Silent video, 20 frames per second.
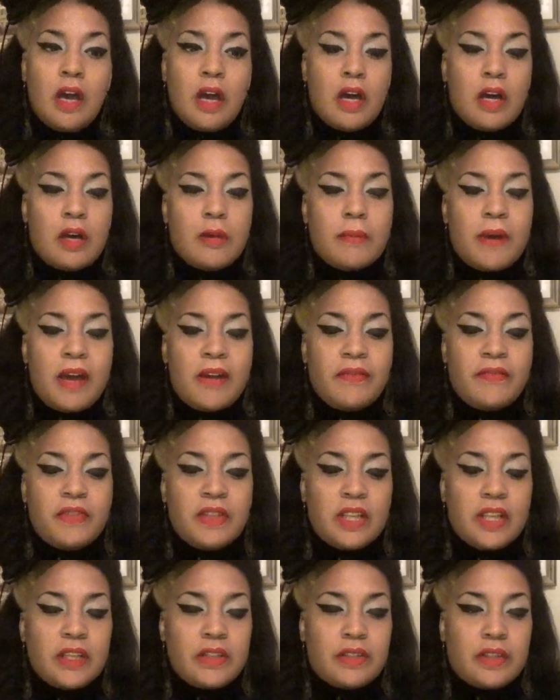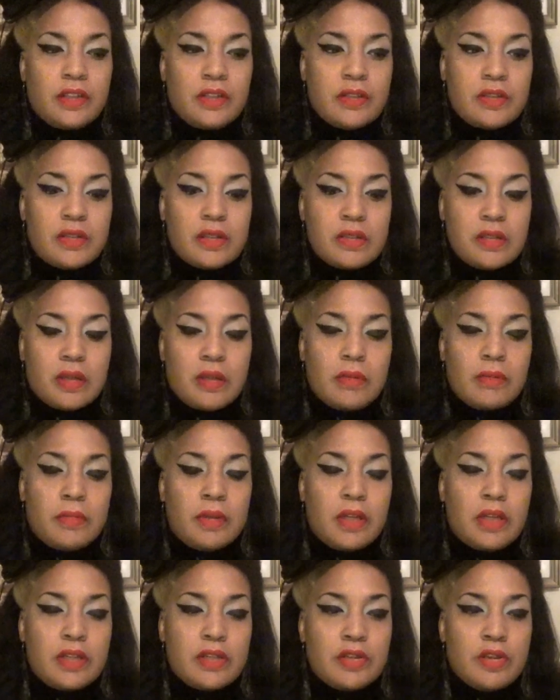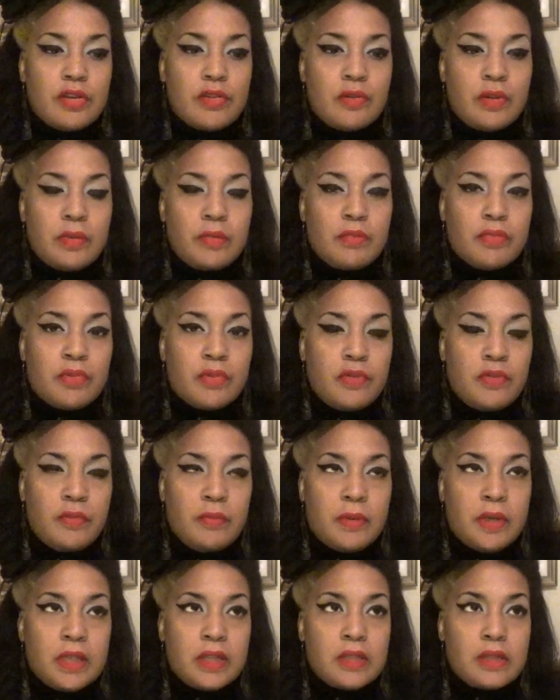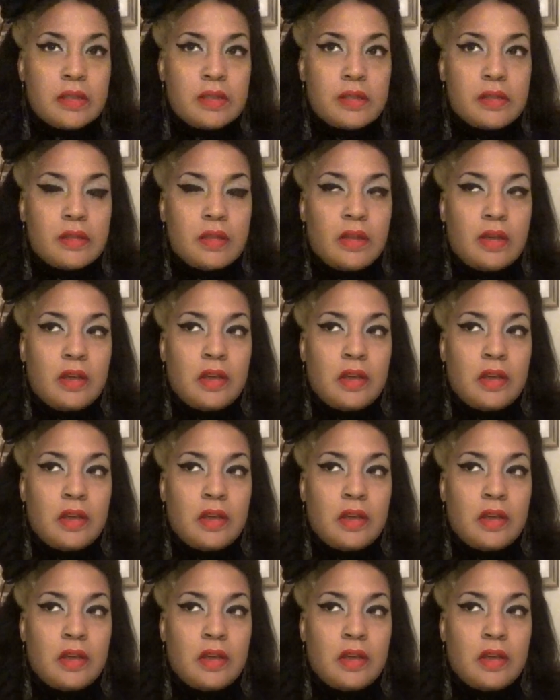um, I feel like there are some internal improvements.